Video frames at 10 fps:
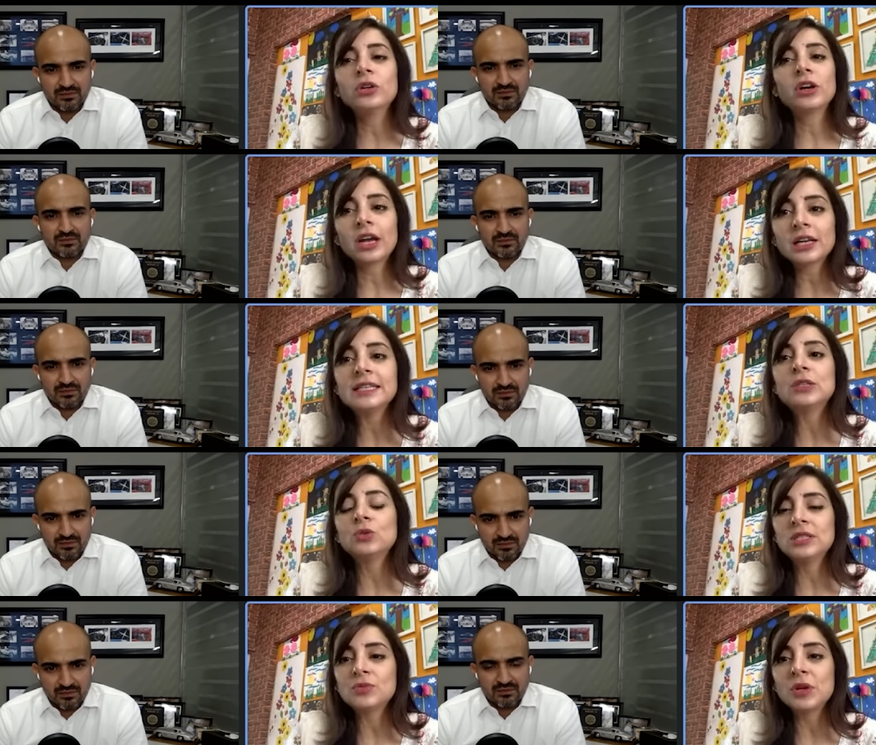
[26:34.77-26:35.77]
Speaker 1: They can go
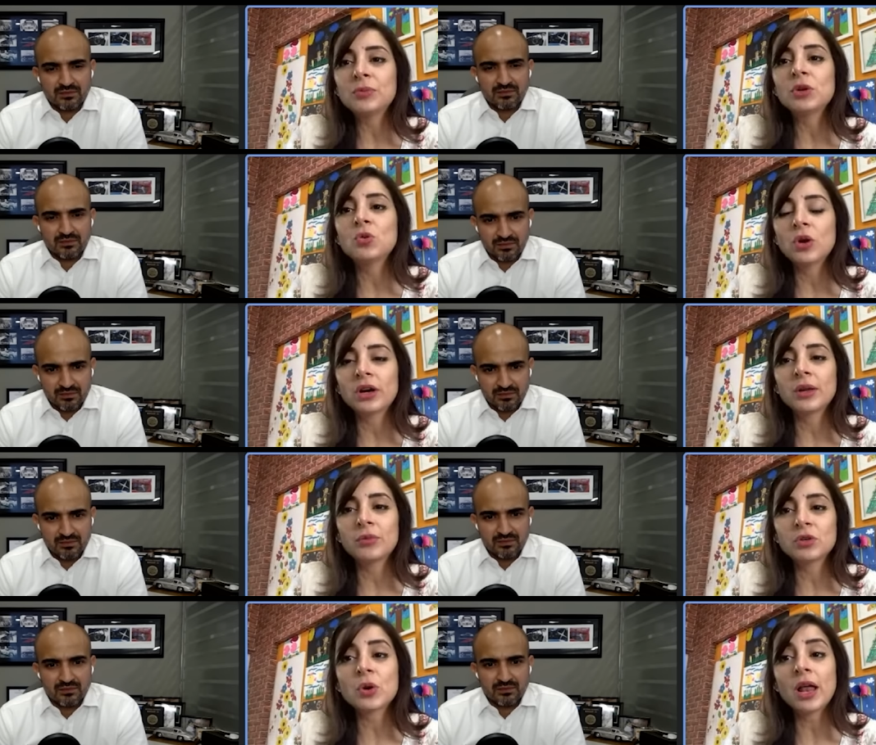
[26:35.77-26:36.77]
directly to these
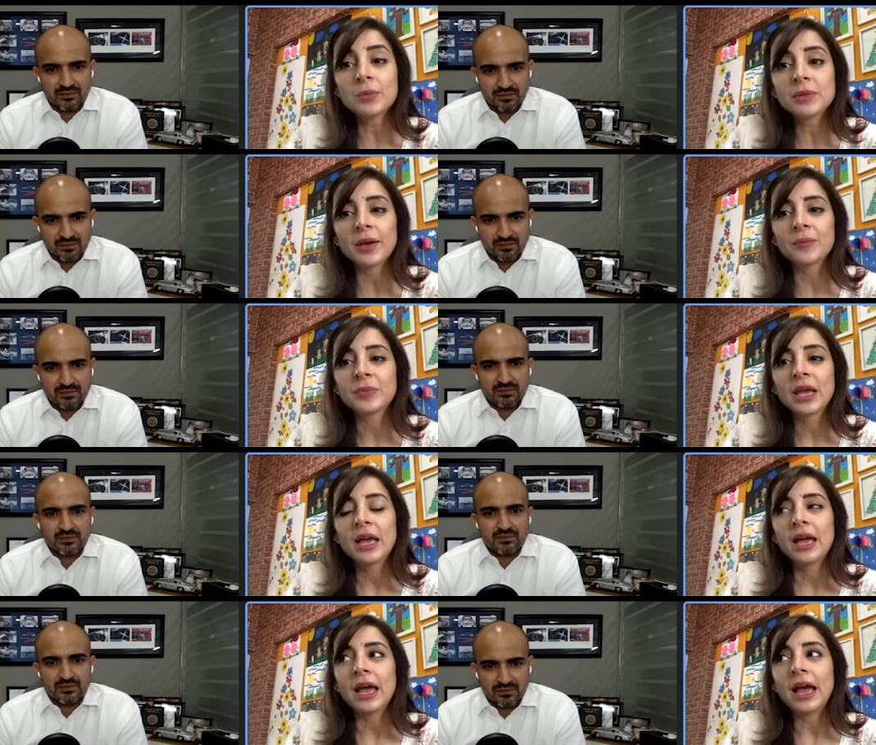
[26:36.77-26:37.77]
people who are able to help
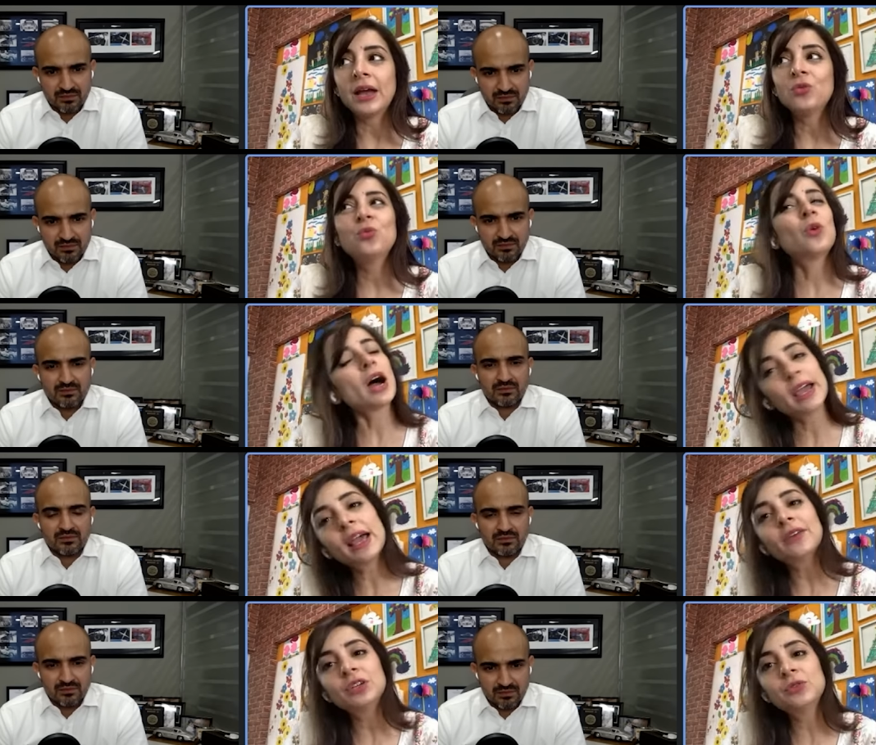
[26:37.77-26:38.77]
them.
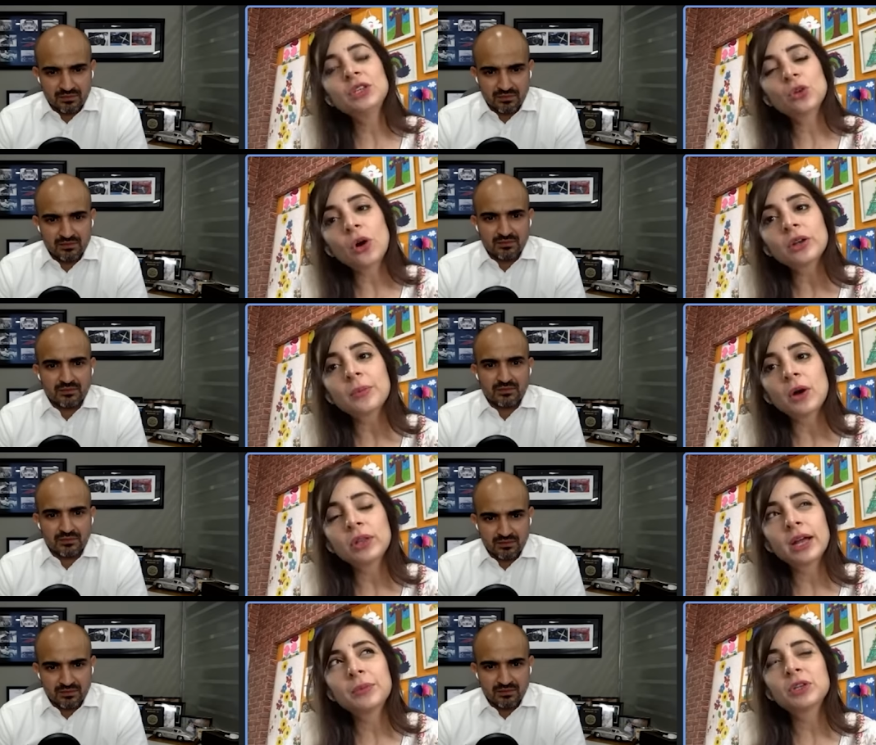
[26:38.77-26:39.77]
And why haven't we
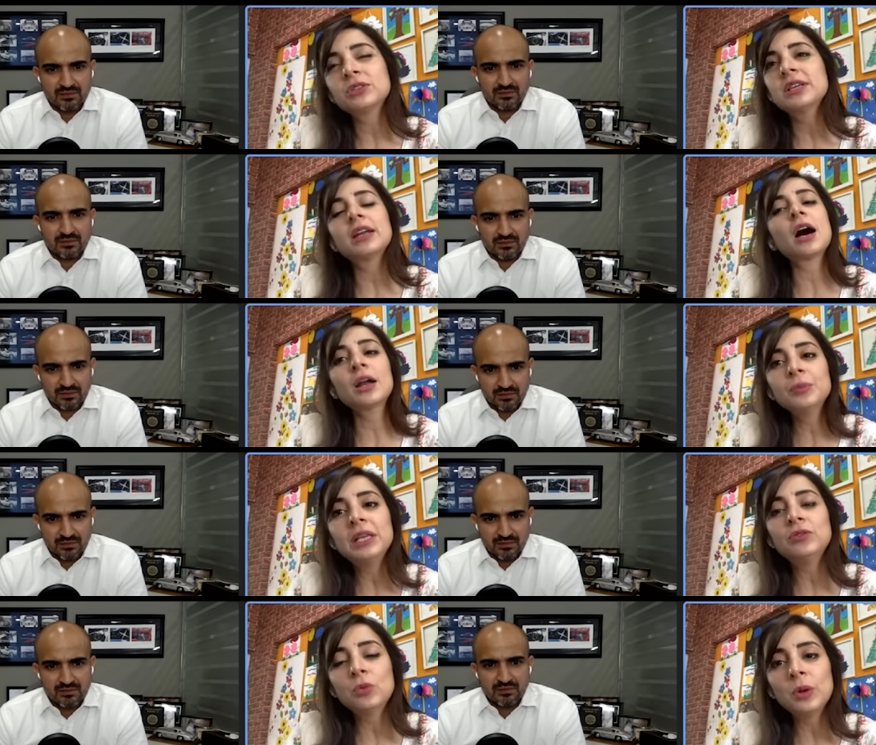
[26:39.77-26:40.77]
thought about that? Because there
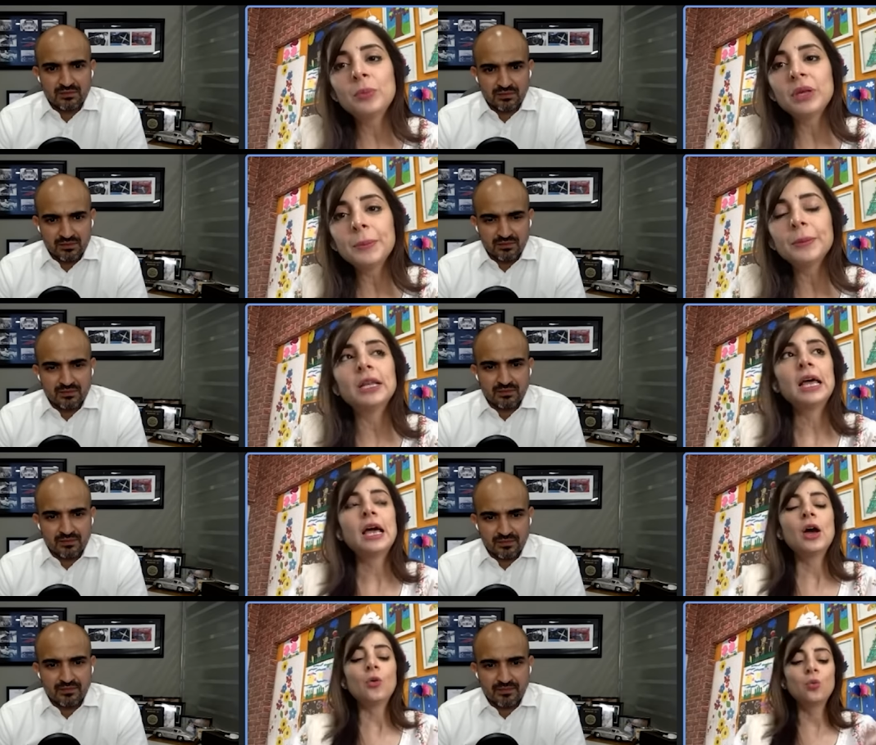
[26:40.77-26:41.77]
are unbelievable
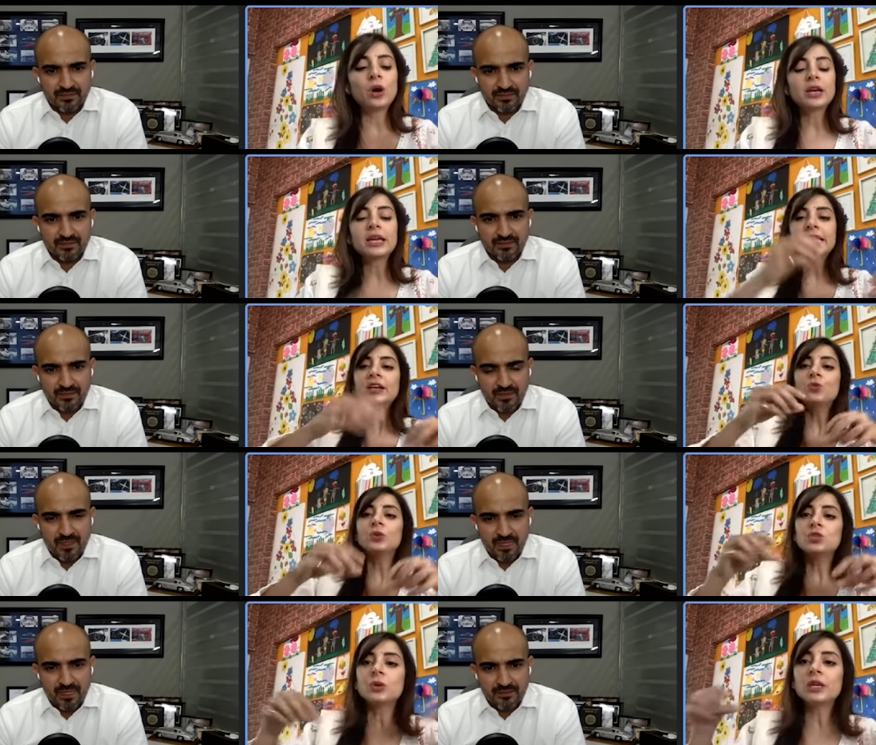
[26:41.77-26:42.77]
people working
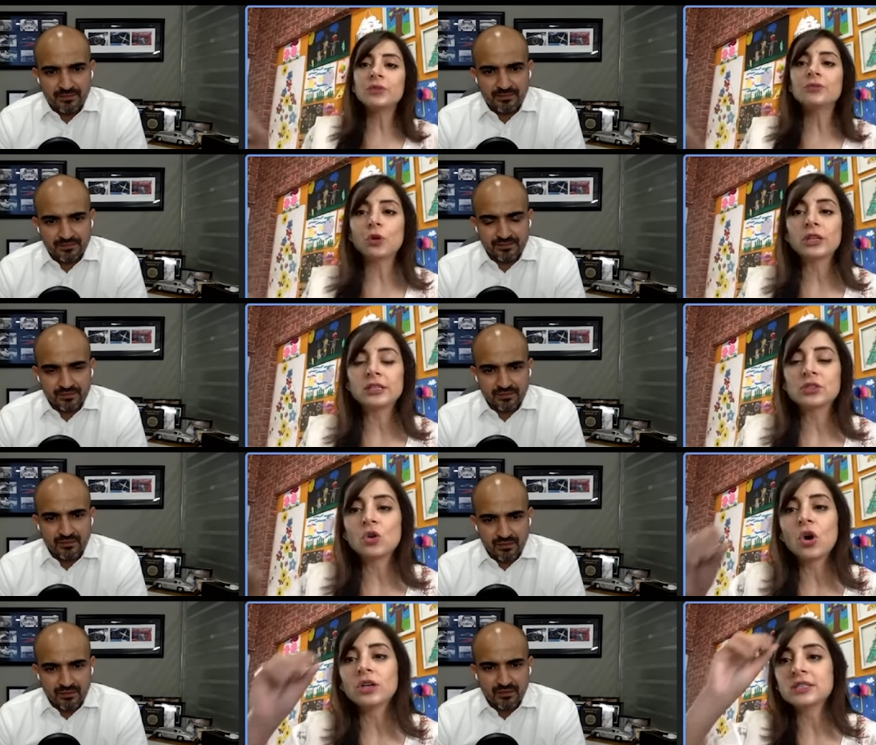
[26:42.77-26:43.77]
individually for
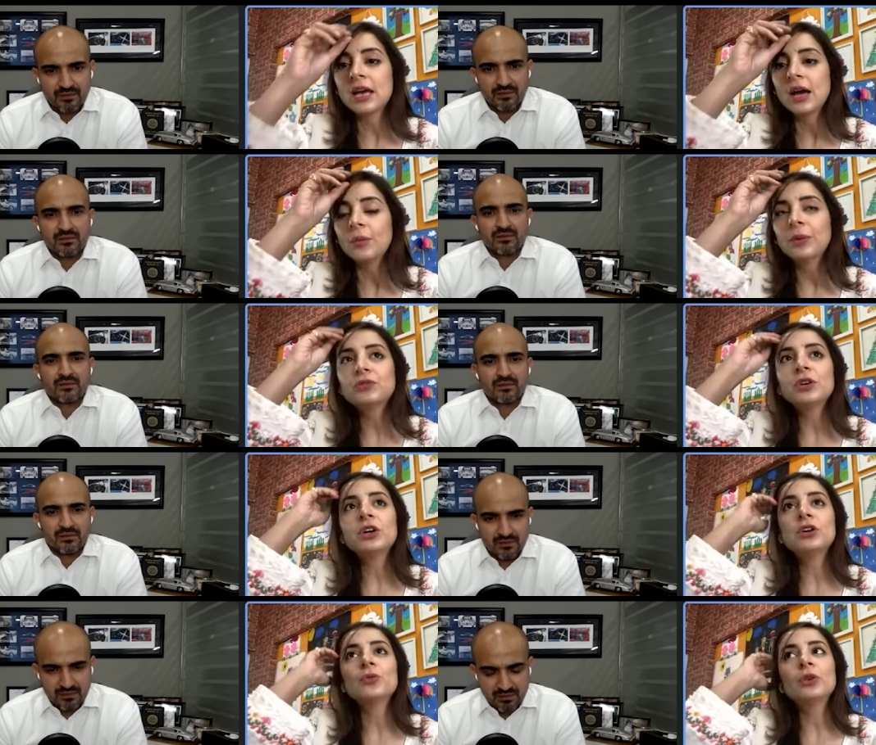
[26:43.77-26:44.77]
this cause, but
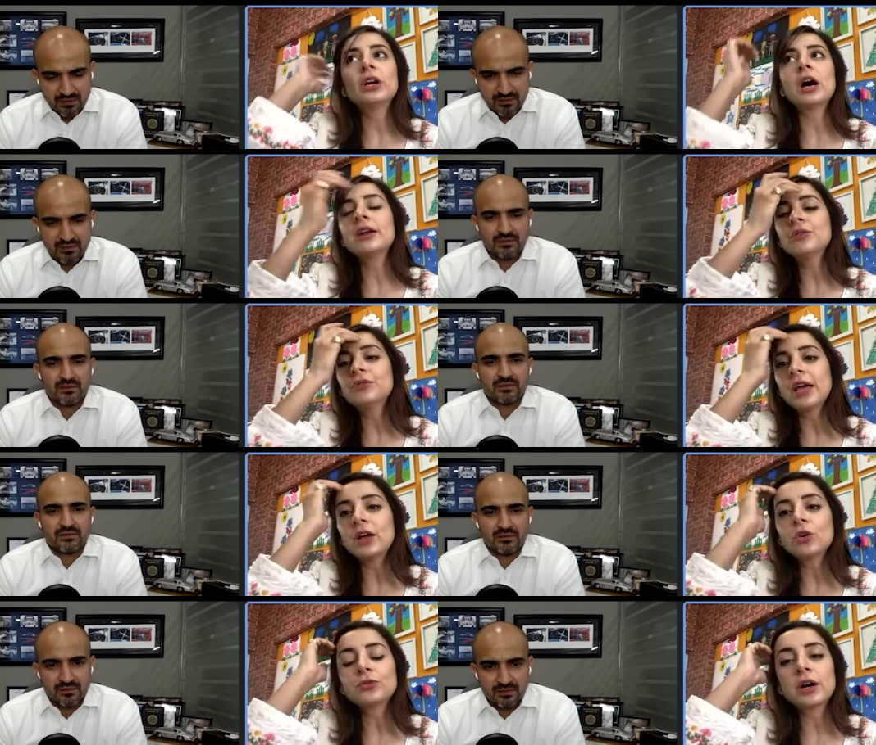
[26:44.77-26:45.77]
we're we're
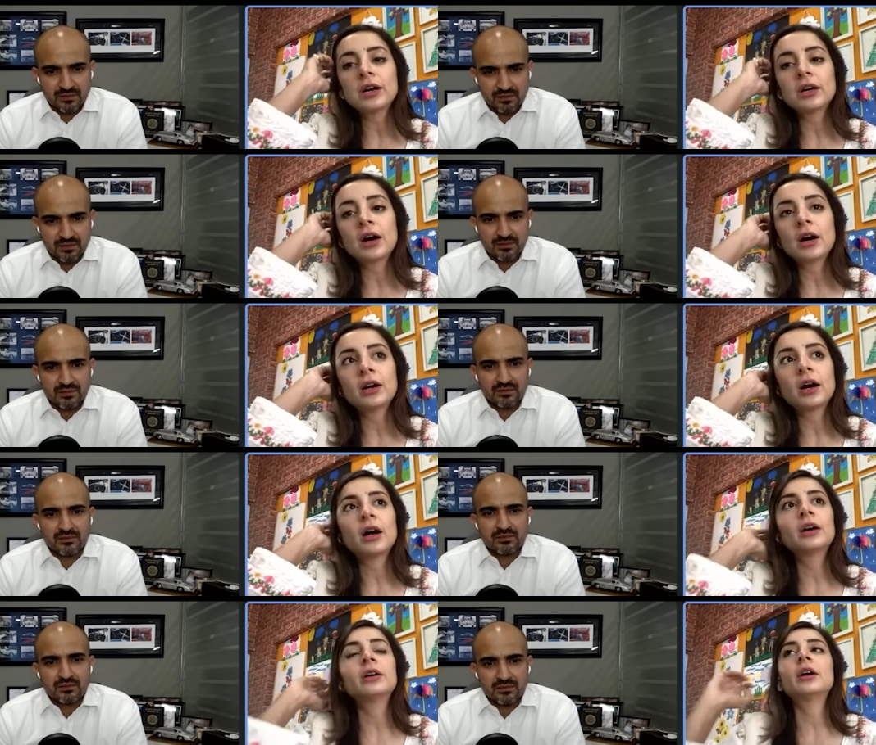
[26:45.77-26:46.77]
unaware of our our,
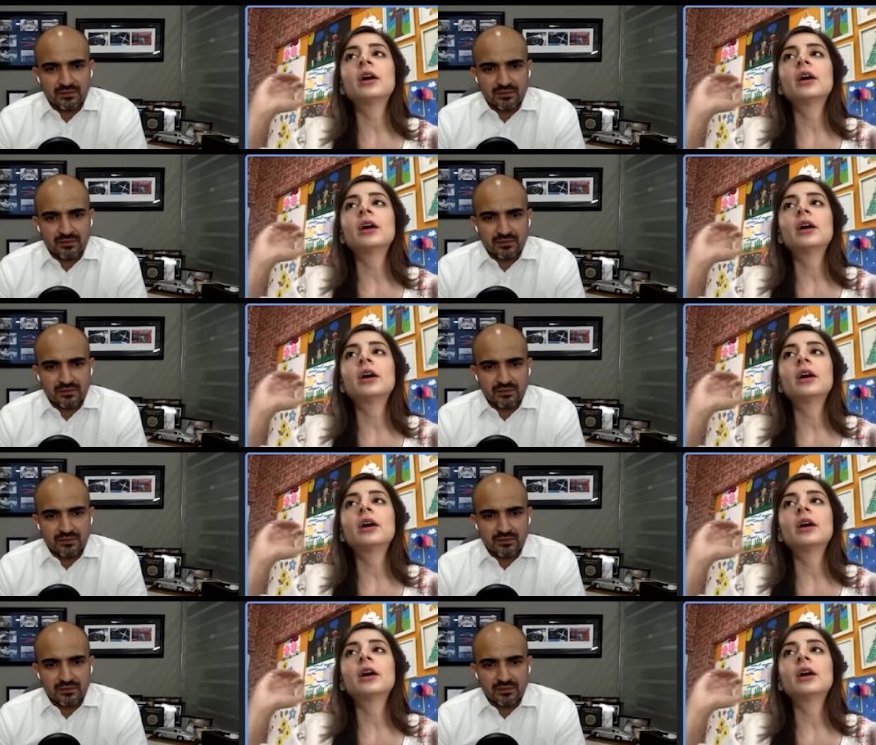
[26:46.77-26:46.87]
our